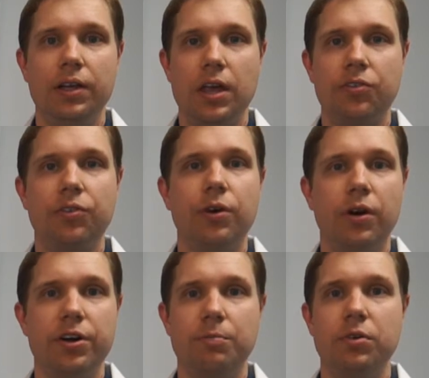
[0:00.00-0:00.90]
Yes, there
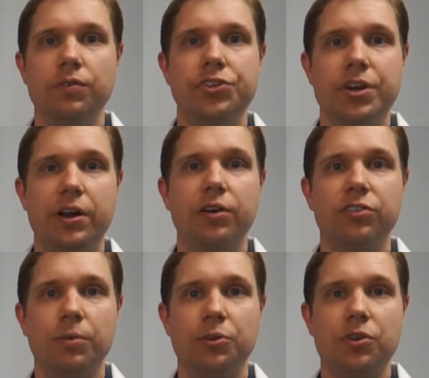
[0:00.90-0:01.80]
are a number of generic
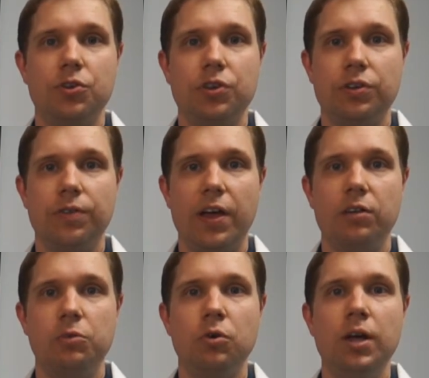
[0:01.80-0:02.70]
substitutions
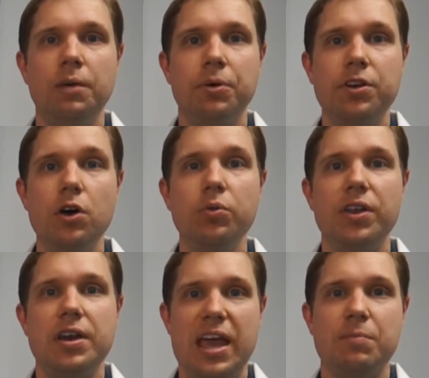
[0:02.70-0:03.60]
available, but know
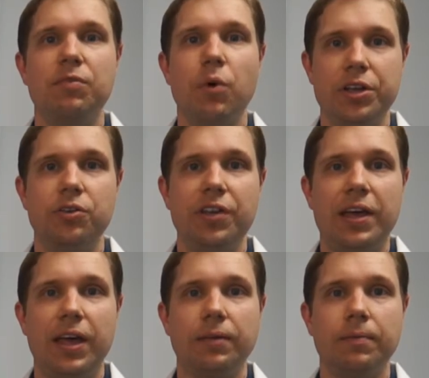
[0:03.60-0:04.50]
the name of what you're
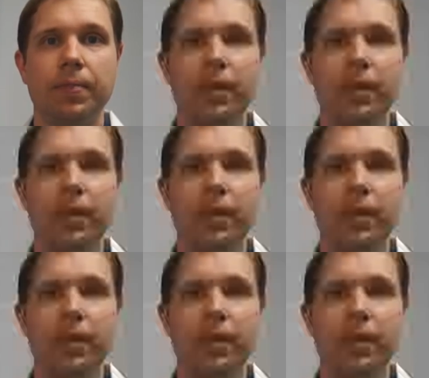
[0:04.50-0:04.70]
taking.